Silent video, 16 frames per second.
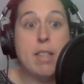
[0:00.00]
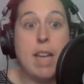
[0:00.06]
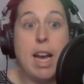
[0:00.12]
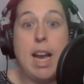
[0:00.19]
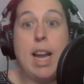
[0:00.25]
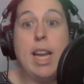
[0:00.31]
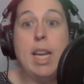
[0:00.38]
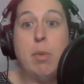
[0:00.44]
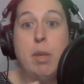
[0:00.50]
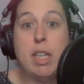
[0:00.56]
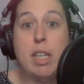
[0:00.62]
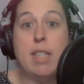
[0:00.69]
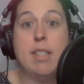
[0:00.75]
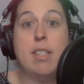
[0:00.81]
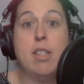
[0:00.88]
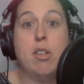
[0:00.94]
I would
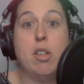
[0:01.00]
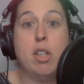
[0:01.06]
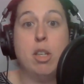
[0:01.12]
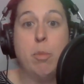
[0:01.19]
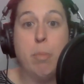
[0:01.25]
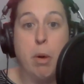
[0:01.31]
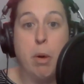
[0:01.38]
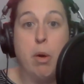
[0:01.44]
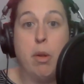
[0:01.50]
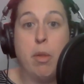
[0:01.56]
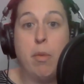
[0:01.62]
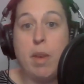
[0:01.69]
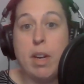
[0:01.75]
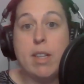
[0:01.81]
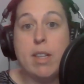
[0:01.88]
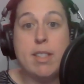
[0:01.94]
consider you both
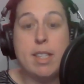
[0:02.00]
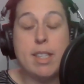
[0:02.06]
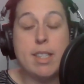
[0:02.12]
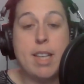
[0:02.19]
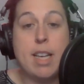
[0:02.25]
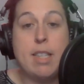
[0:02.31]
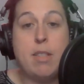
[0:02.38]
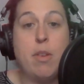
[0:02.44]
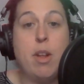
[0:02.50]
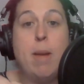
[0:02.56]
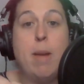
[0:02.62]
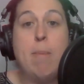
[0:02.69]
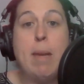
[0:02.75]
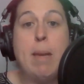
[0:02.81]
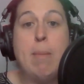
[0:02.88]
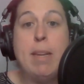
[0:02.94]
very successful and
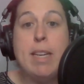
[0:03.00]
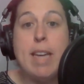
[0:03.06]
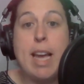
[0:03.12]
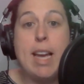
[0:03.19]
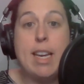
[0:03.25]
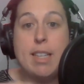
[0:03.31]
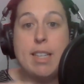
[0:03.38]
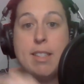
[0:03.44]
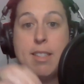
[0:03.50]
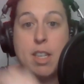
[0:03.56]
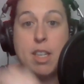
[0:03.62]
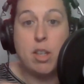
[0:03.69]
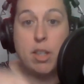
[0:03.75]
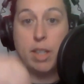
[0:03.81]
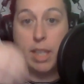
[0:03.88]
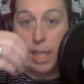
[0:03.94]
maybe not
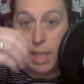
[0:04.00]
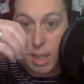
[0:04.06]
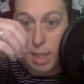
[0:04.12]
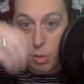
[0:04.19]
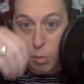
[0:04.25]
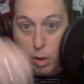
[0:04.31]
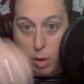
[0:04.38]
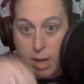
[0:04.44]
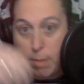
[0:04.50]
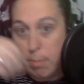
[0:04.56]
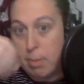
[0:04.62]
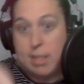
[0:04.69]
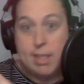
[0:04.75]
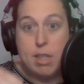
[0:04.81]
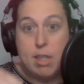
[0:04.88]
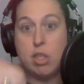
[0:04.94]
necessarily in the one
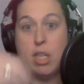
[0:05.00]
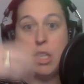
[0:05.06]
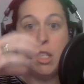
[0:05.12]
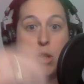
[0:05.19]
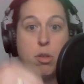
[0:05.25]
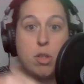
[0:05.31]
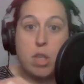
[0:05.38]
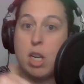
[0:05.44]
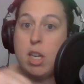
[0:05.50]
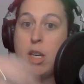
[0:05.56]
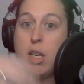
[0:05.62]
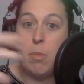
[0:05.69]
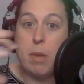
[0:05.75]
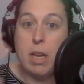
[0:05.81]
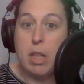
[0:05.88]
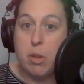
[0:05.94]
position you started
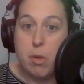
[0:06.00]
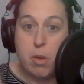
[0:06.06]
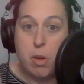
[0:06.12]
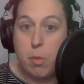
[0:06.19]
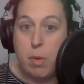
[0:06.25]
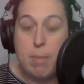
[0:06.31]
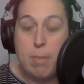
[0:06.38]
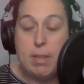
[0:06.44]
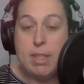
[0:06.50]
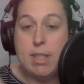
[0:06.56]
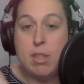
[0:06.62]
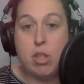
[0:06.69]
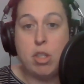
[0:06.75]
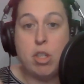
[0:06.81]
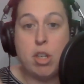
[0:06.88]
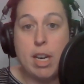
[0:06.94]
with or the one
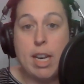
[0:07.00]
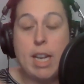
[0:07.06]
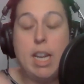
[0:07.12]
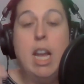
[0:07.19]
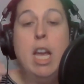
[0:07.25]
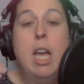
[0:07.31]
position you're in,